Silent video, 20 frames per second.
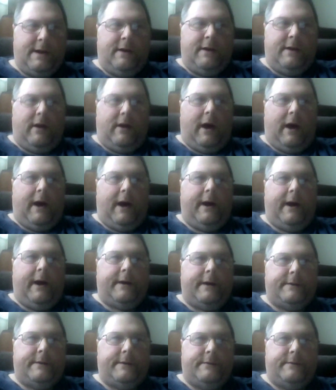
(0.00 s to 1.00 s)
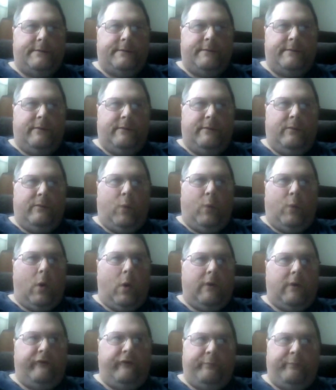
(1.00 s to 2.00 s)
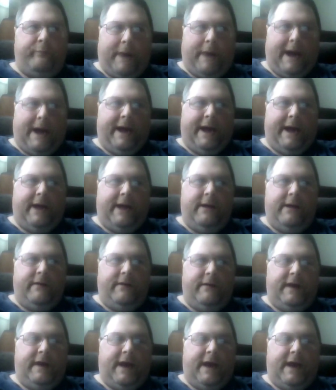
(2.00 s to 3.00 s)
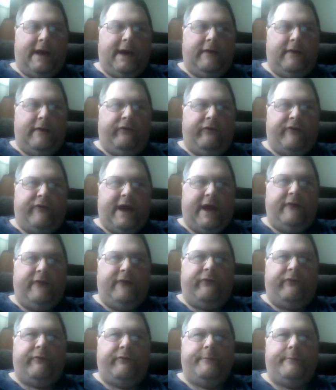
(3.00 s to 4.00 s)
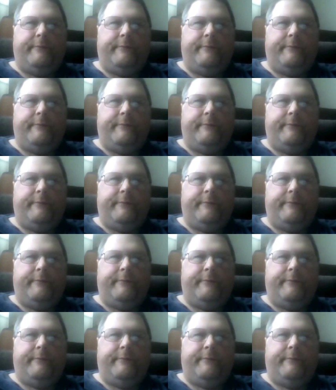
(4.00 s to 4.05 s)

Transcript: uh, wars by the United States